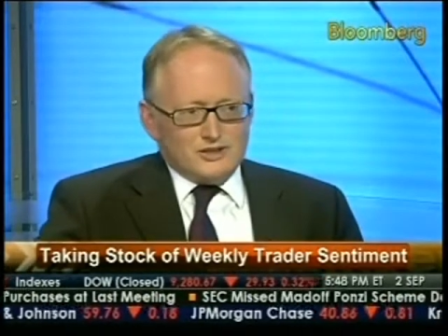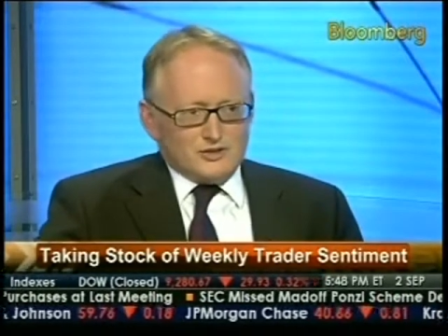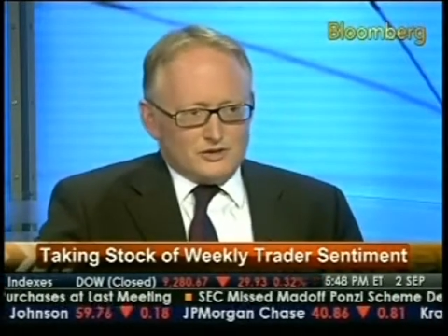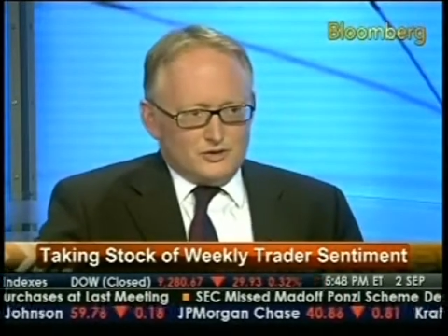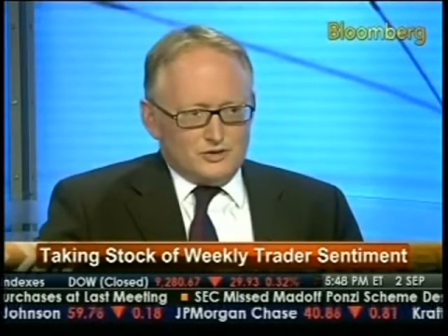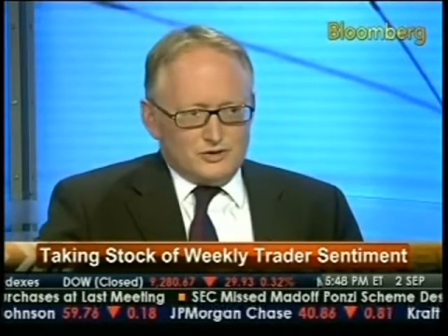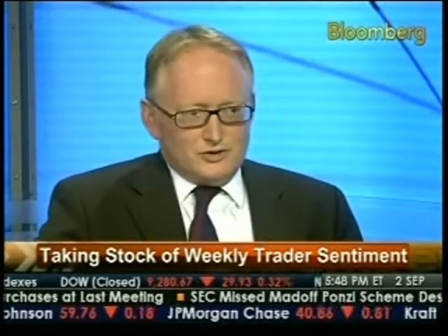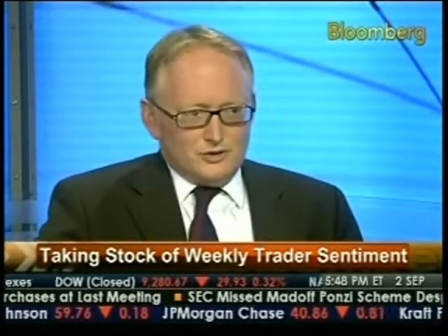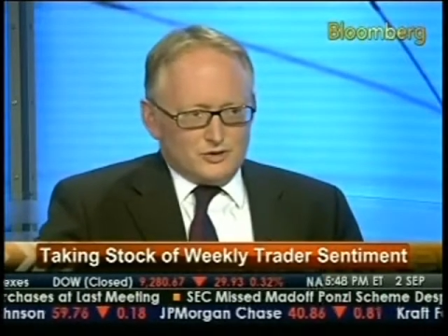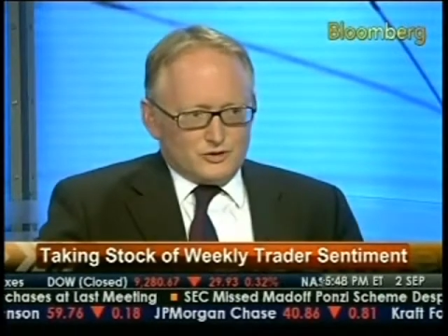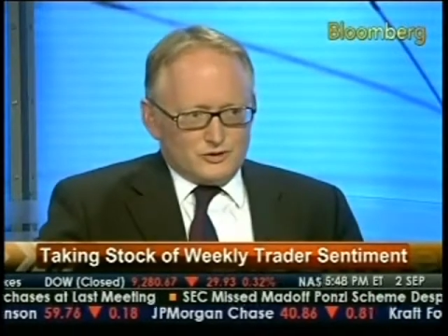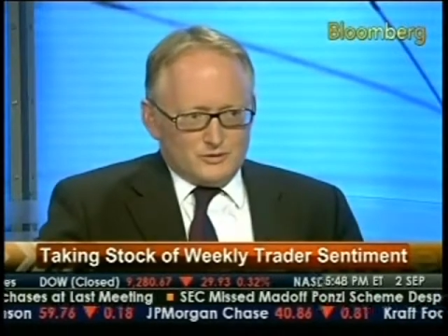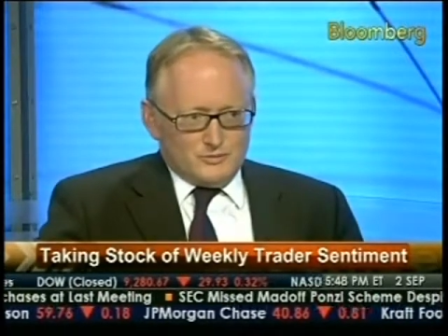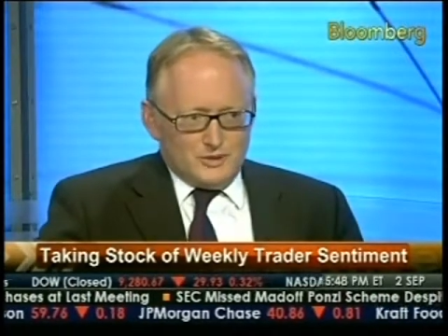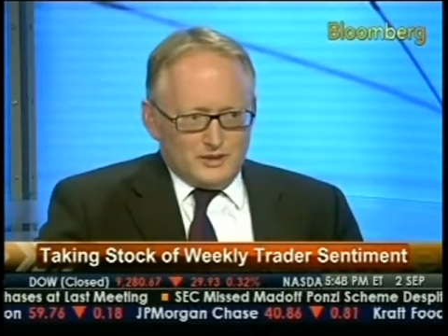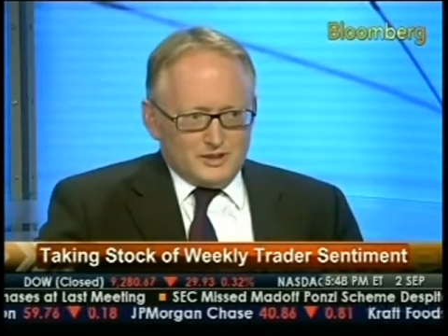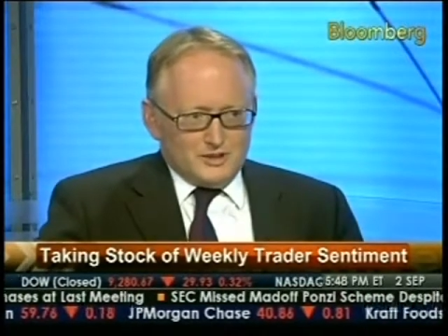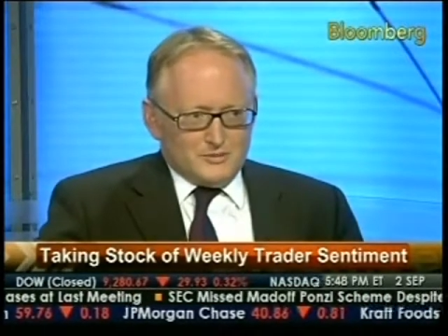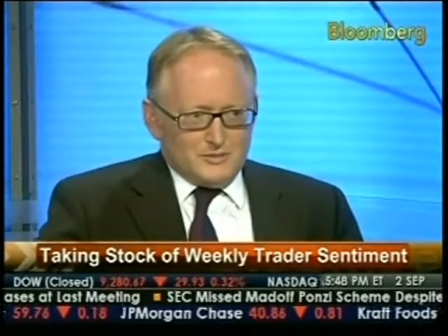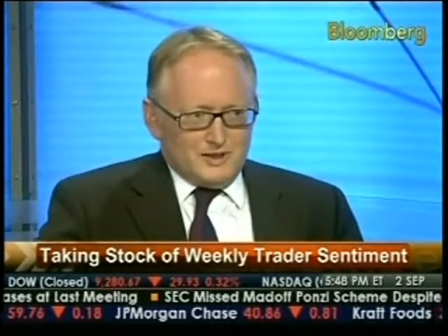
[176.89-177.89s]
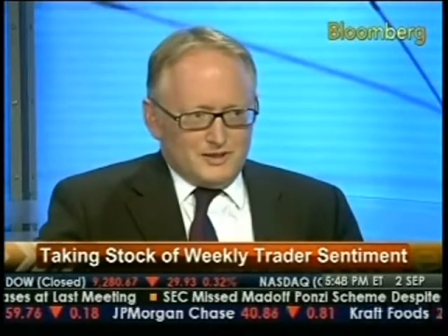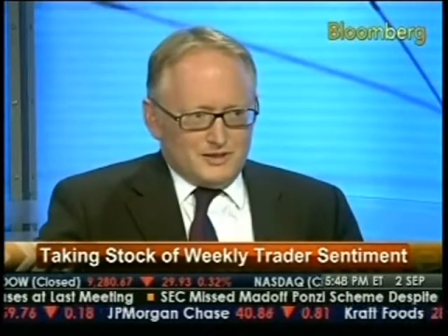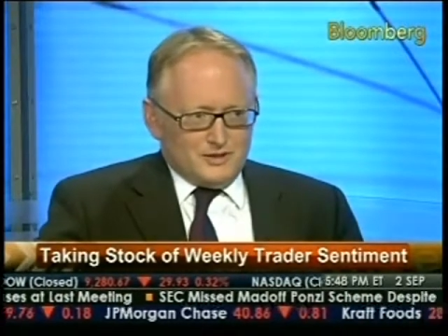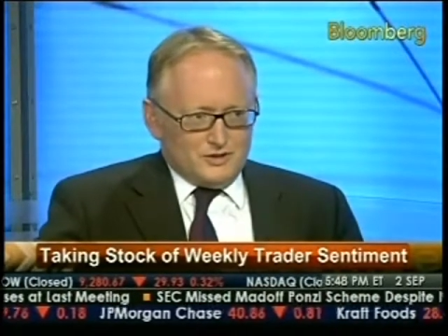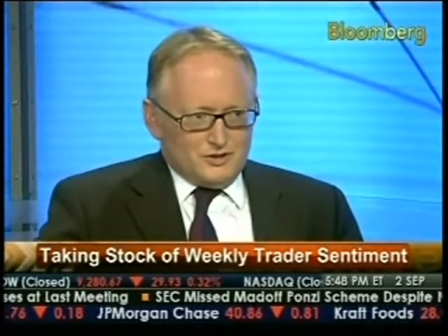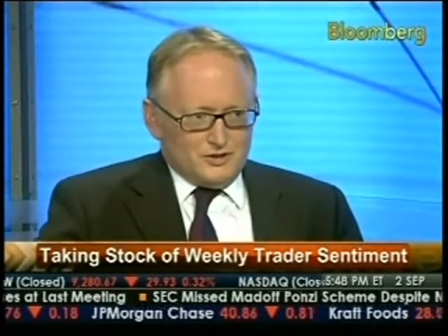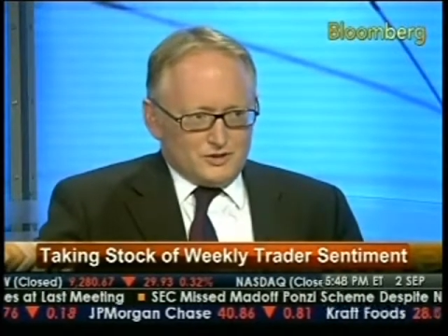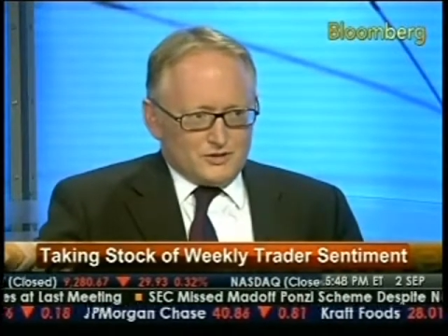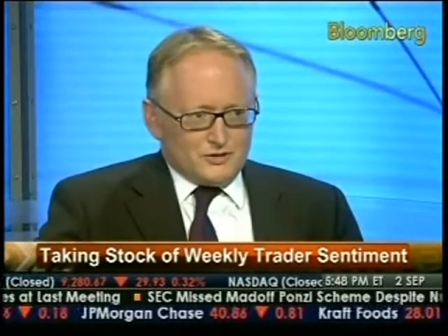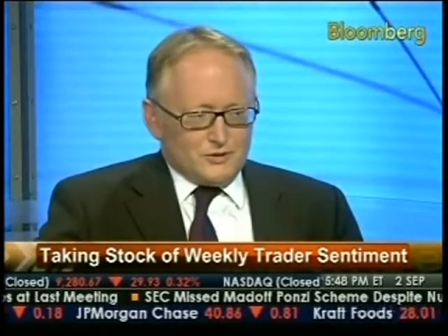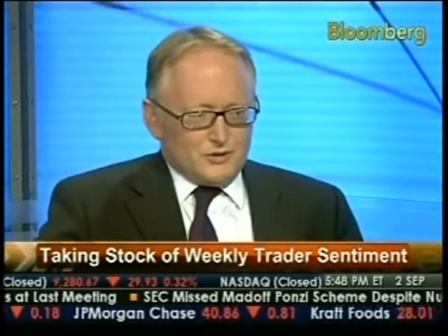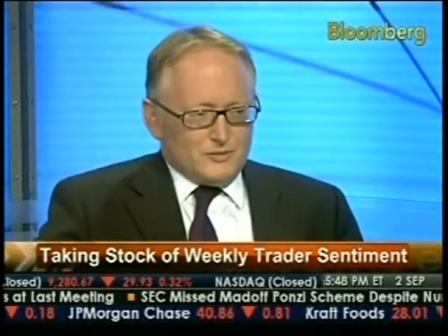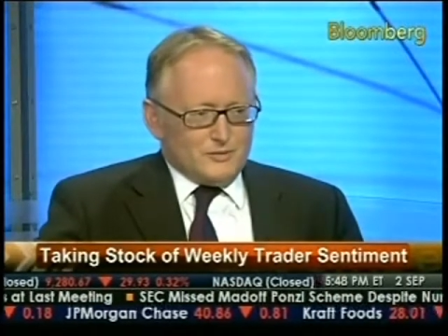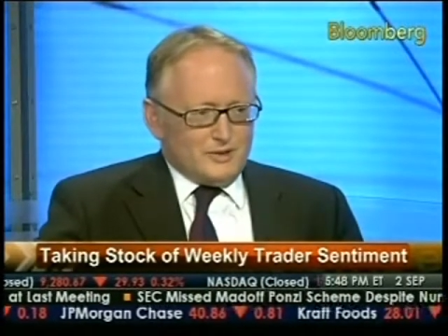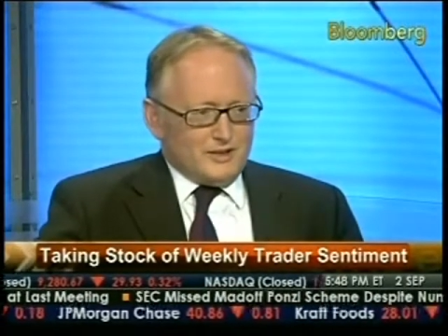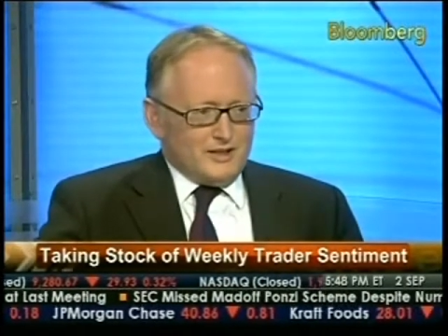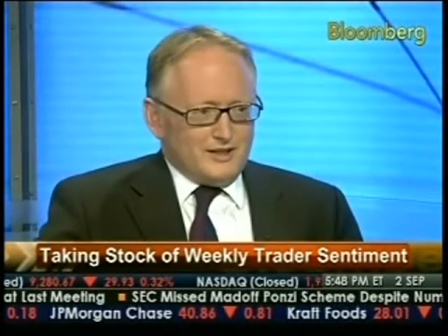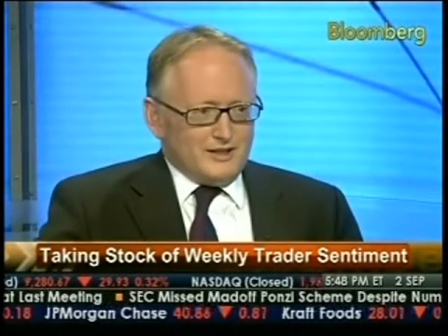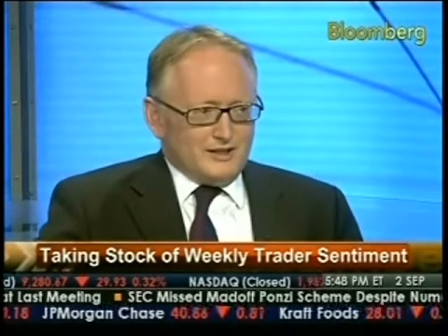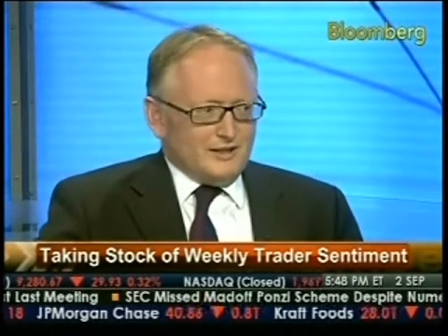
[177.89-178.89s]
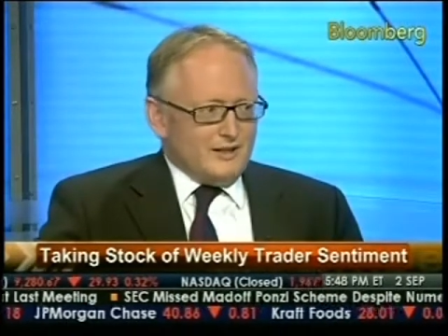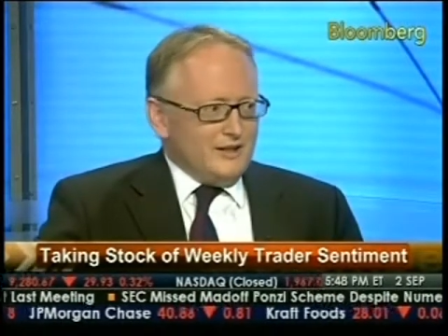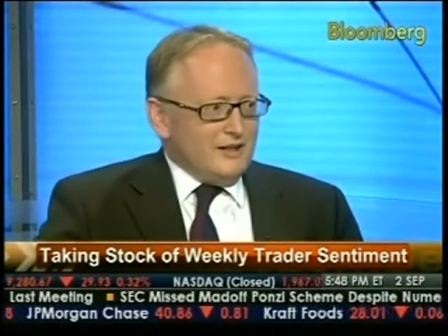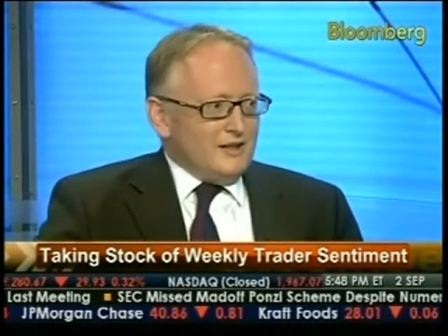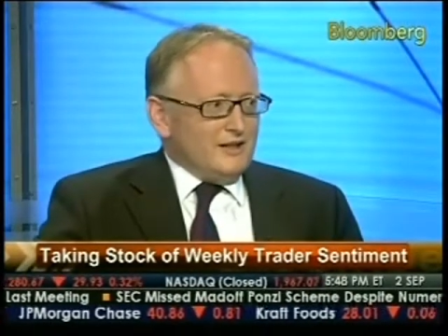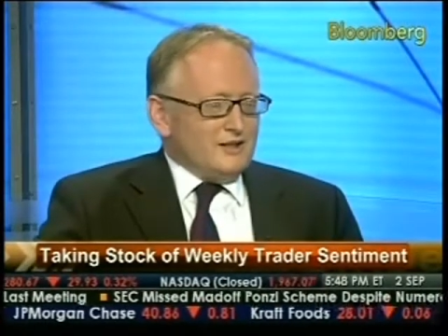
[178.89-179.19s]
institutional money managers who are paying